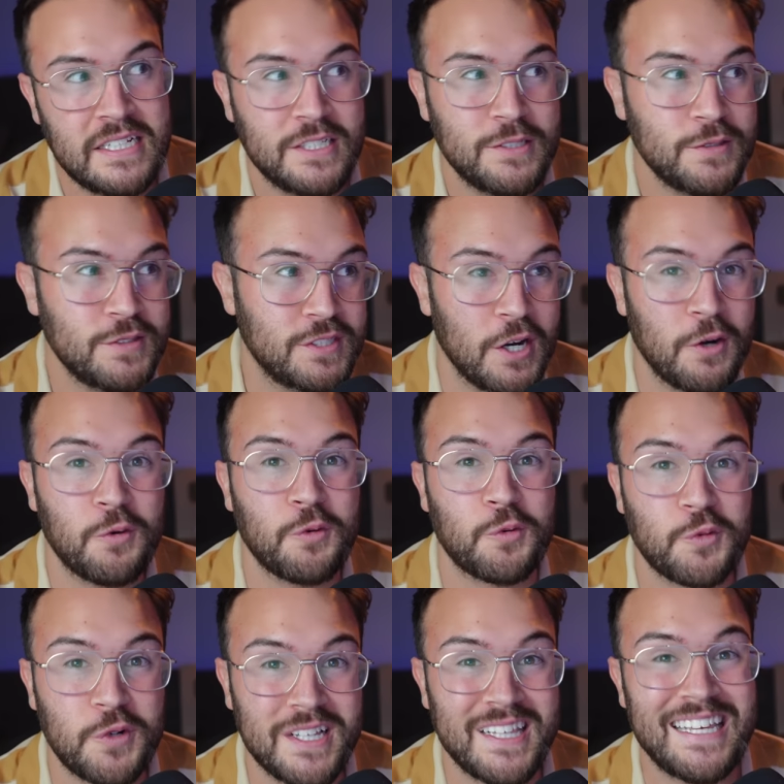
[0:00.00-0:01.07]
you don't
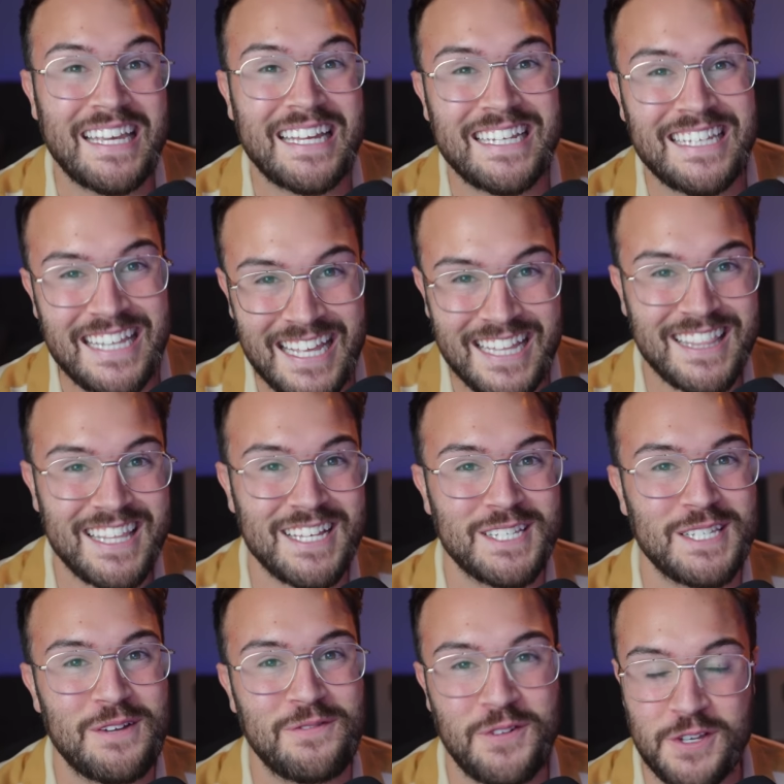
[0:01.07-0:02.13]
really need
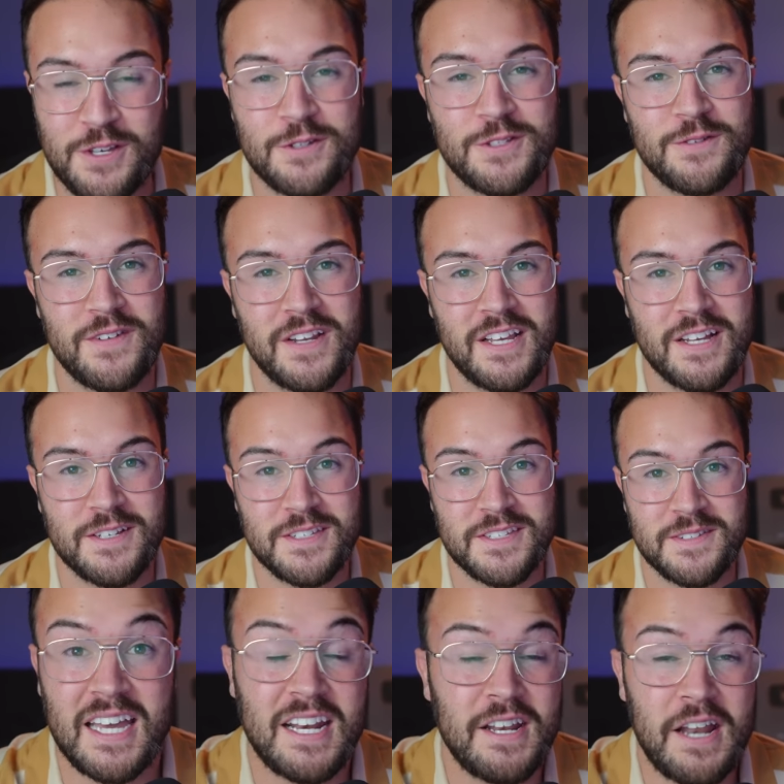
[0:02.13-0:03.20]
this for YouTube
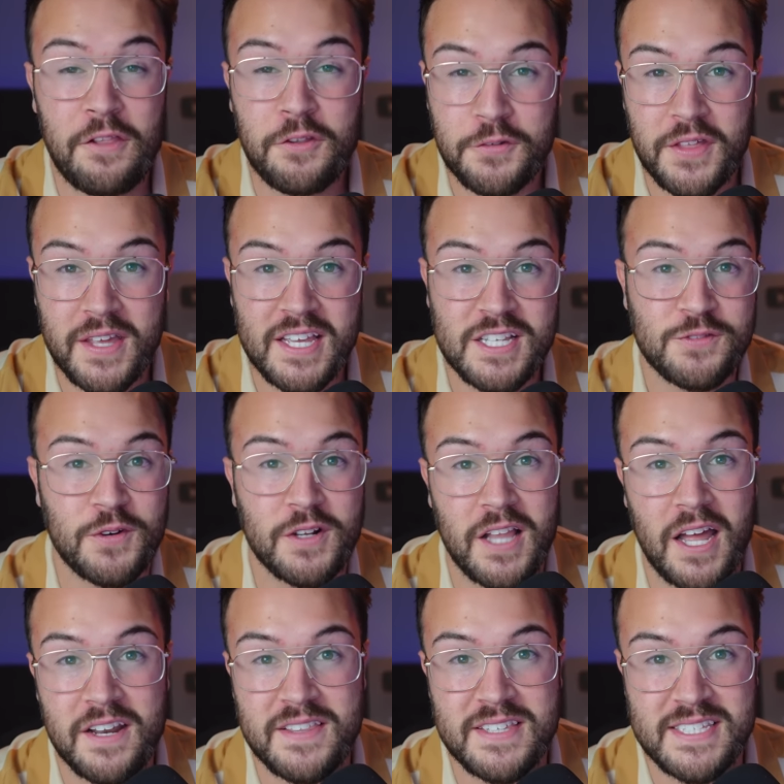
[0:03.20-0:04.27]
videos. And another thing is for a
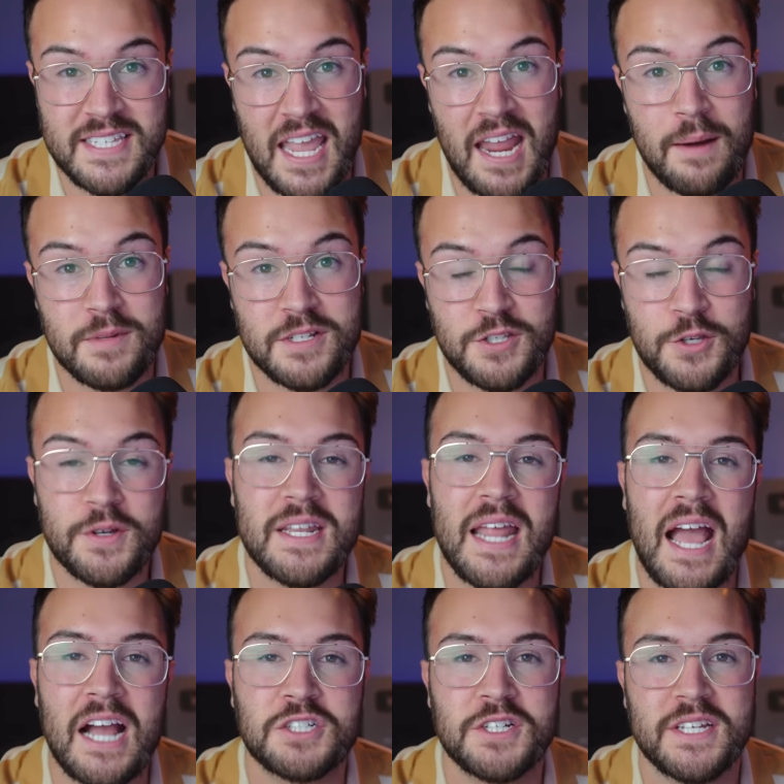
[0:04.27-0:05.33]
lot of these cameras, you can
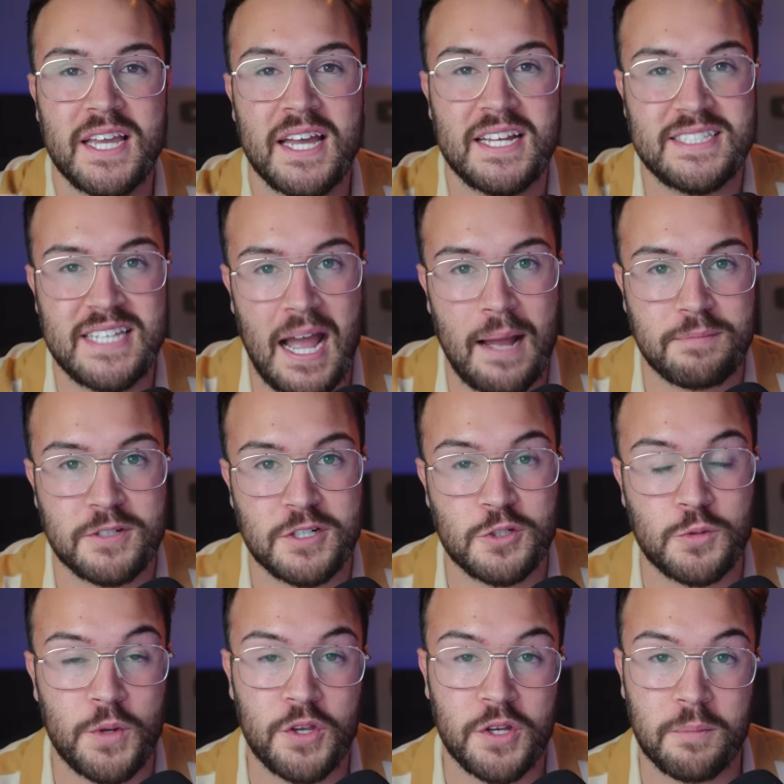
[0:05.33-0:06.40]
actually get
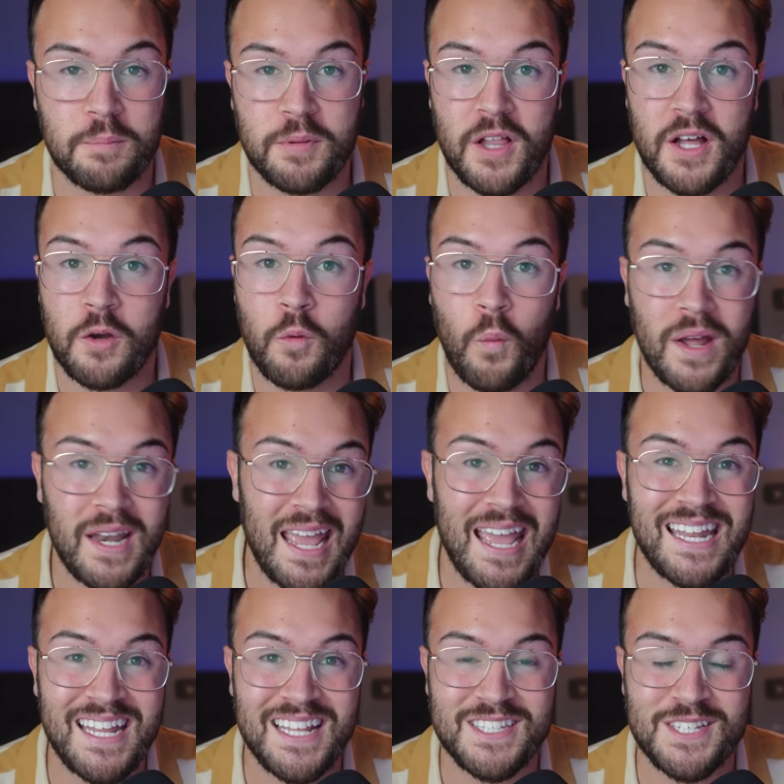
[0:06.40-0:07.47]
adapters where you can plug one
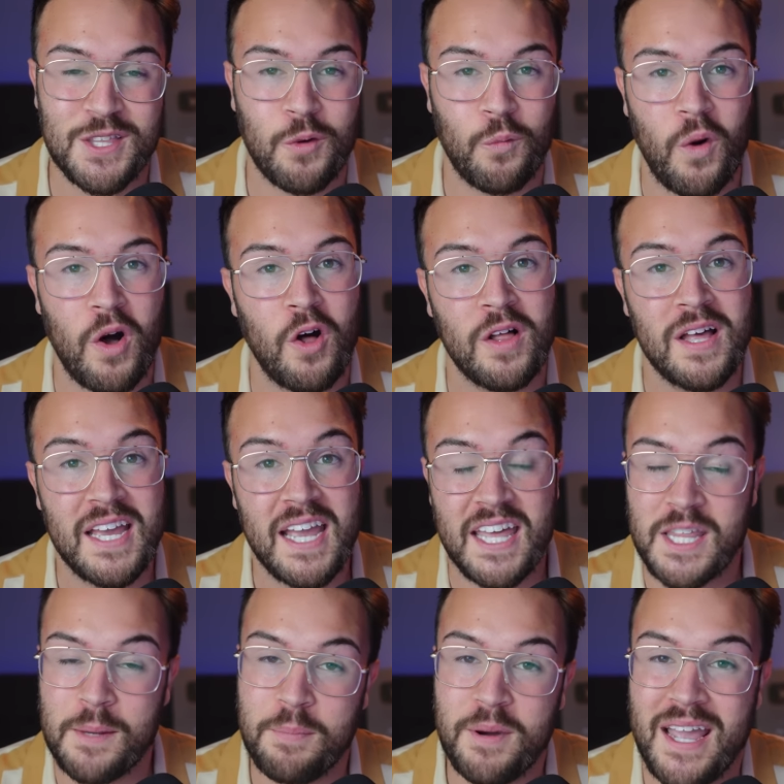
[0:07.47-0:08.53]
end into the wall
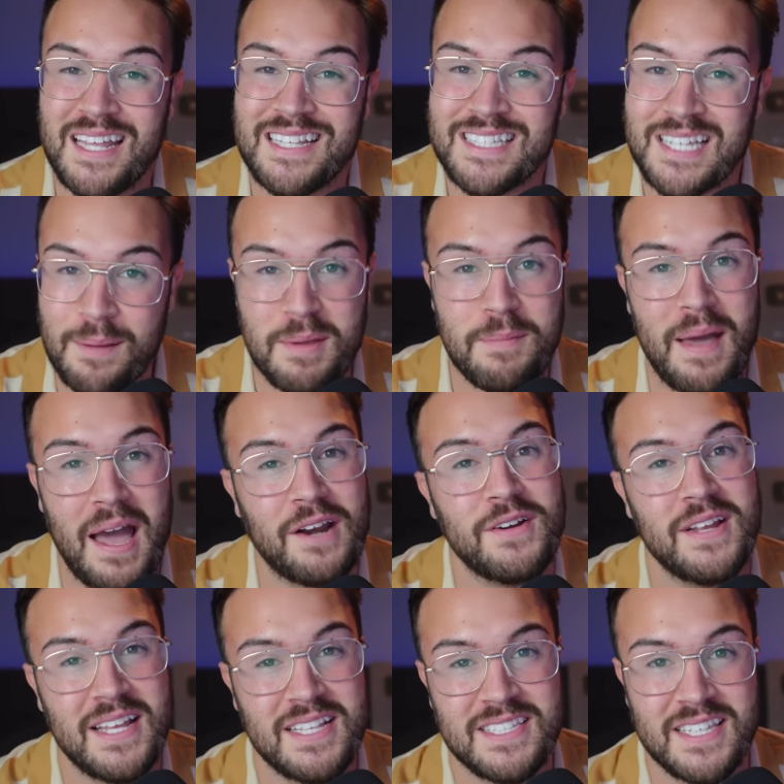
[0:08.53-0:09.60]
and then put a dummy
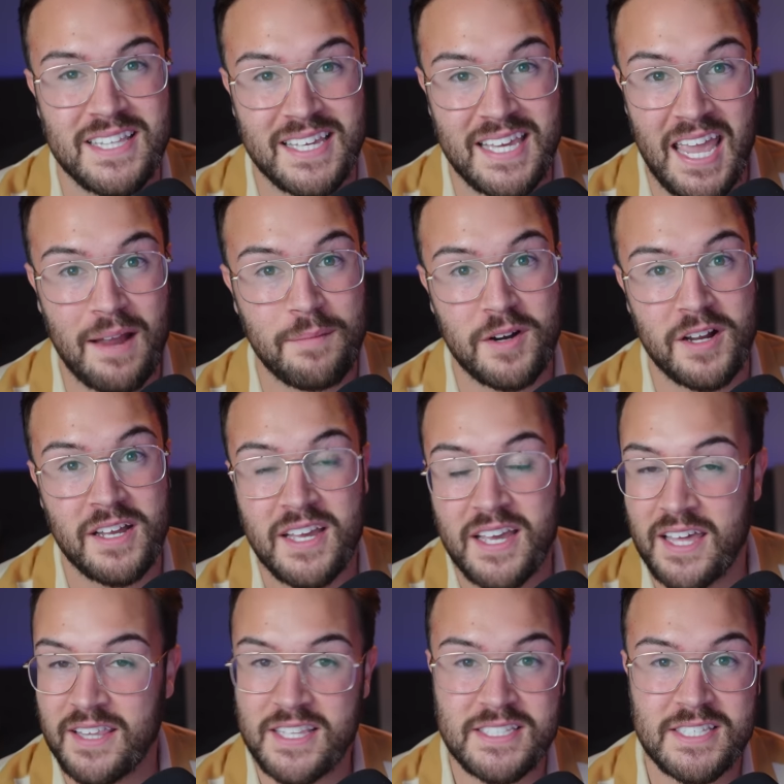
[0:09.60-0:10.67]
battery into the camera
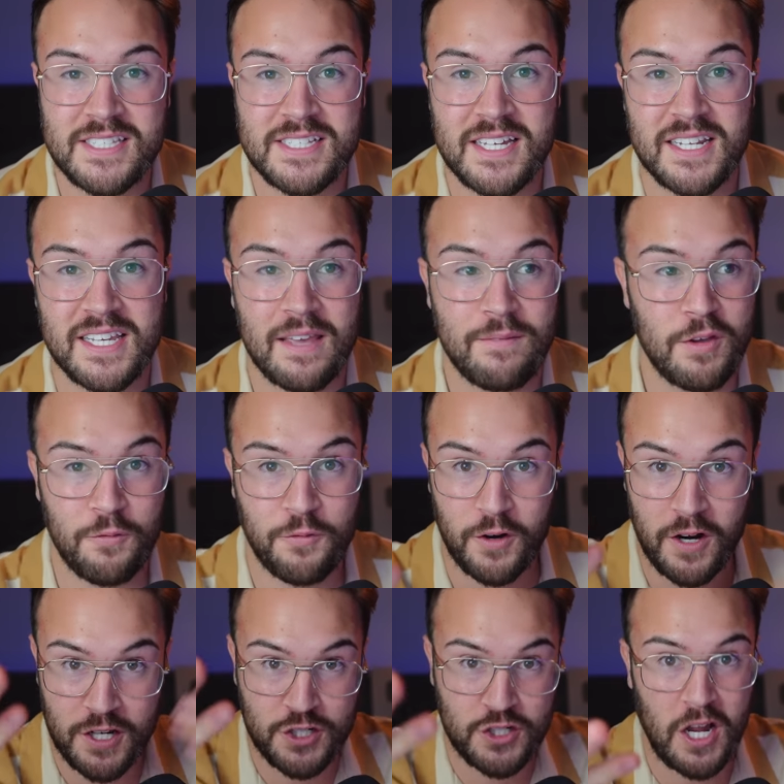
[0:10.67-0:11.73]
and this is gonna give you
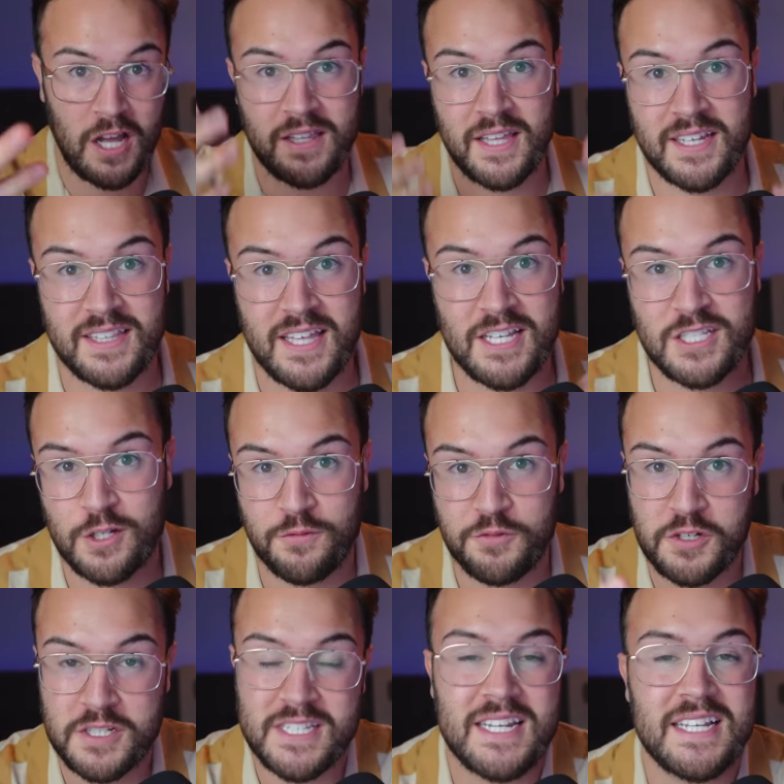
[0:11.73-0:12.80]
for a shot like this, or if
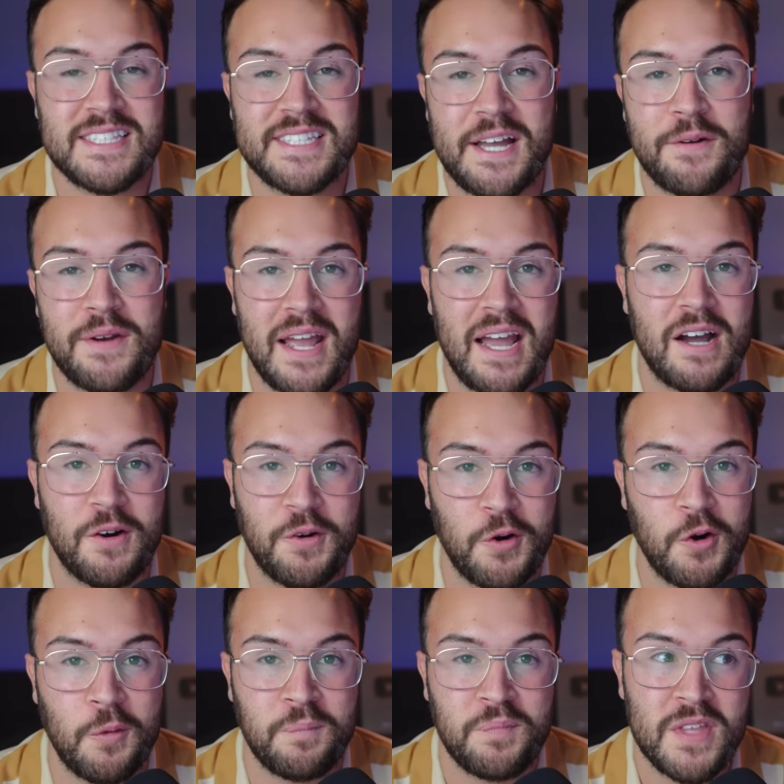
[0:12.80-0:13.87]
you're sitting down at home,